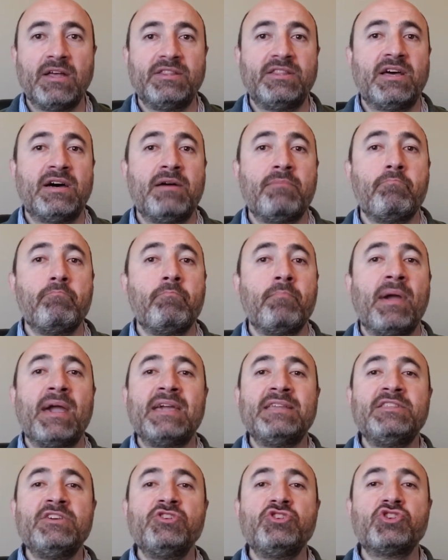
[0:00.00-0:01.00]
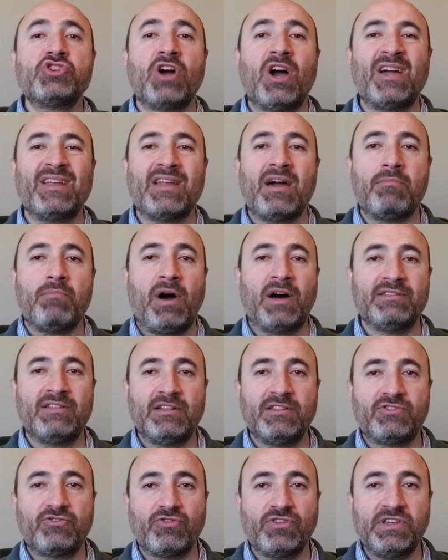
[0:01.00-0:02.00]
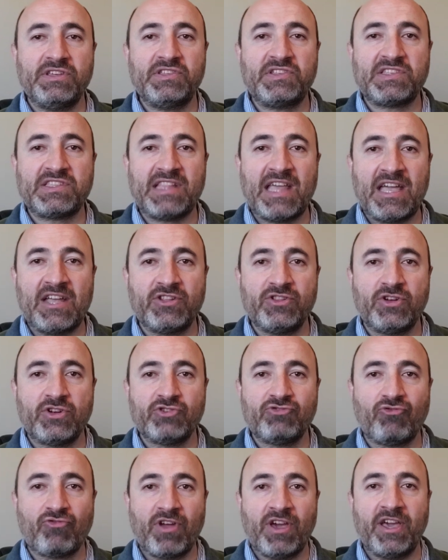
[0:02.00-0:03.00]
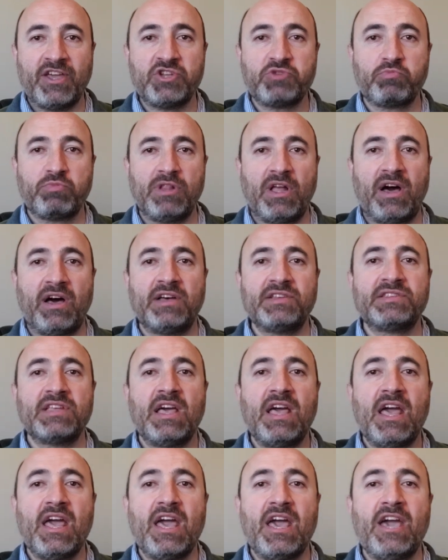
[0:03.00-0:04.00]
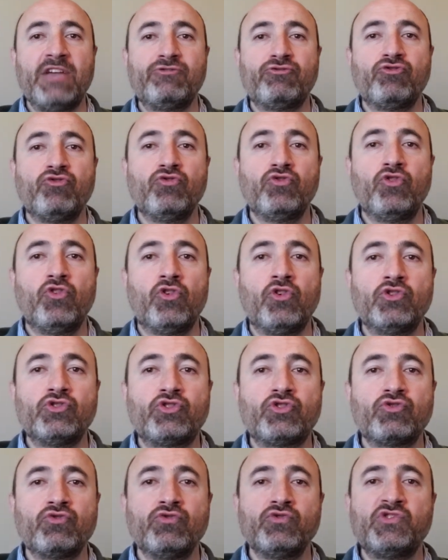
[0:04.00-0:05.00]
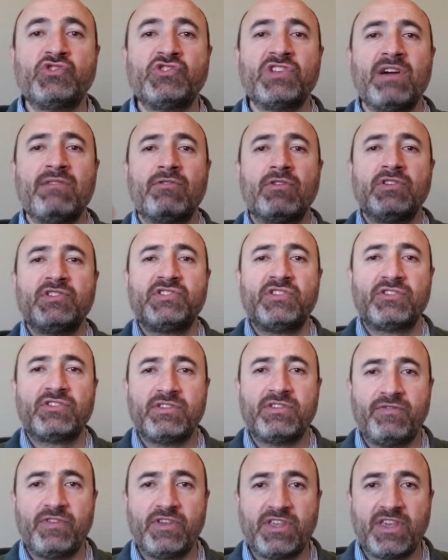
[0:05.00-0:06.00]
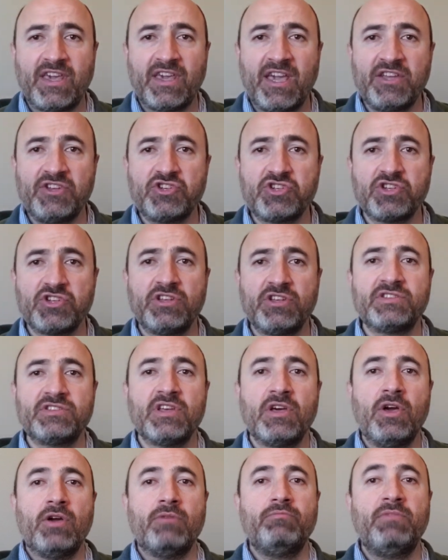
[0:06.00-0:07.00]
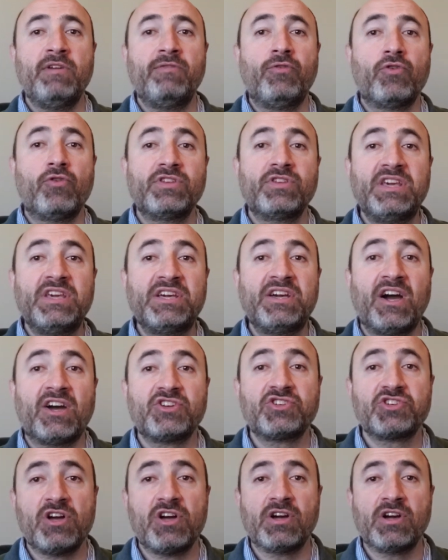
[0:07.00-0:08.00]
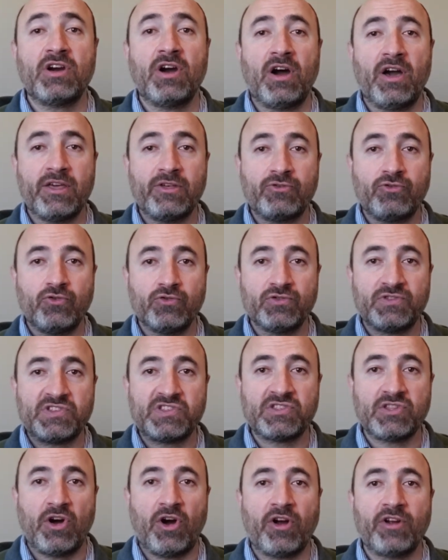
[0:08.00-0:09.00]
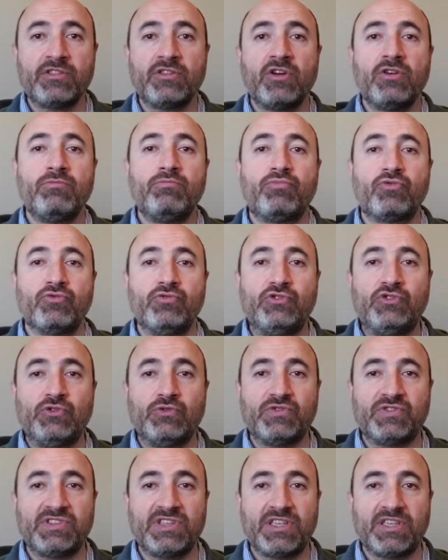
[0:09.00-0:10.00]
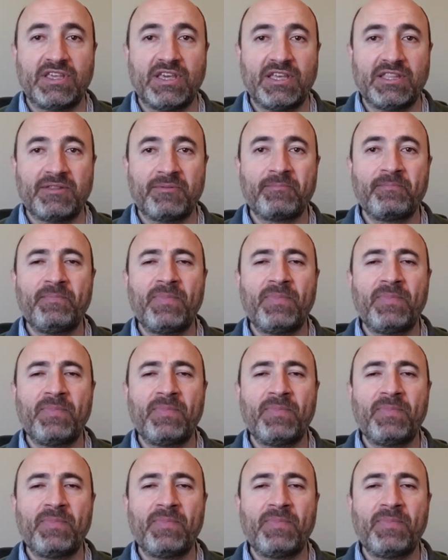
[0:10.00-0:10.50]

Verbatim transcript: The made in China Model 3 standard range plus had to go through several certifications before Giga Shanghai could start producing it.